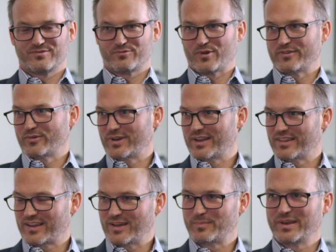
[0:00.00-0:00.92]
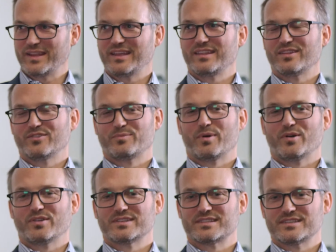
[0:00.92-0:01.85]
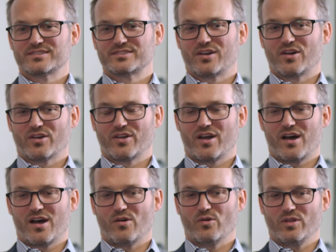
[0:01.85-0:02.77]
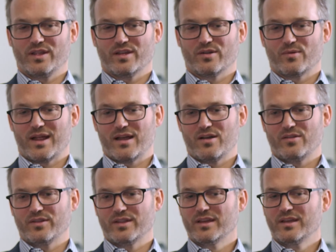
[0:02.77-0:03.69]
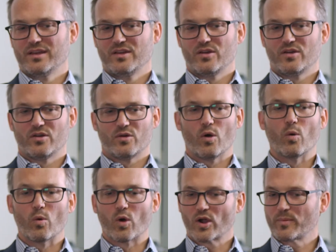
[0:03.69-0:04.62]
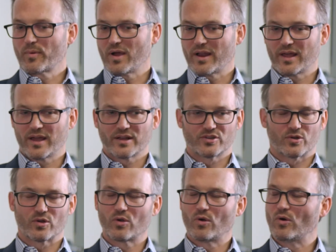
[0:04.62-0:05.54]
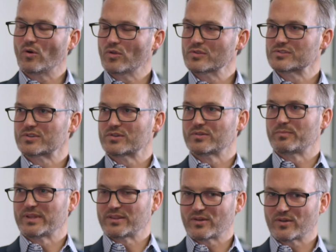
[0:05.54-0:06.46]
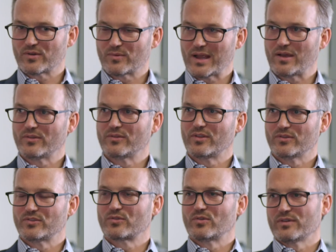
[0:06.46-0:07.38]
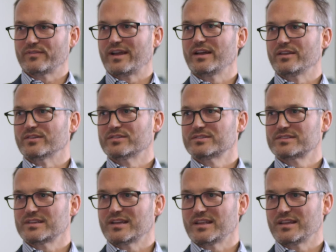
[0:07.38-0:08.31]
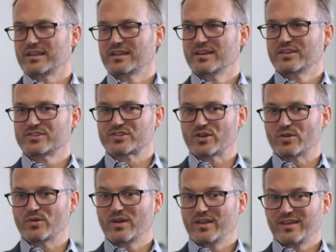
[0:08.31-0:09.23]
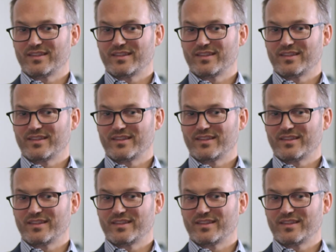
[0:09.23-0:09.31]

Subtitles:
for everyone in the company. Those bonuses are not only around work product or goals, but they're around those core values. And so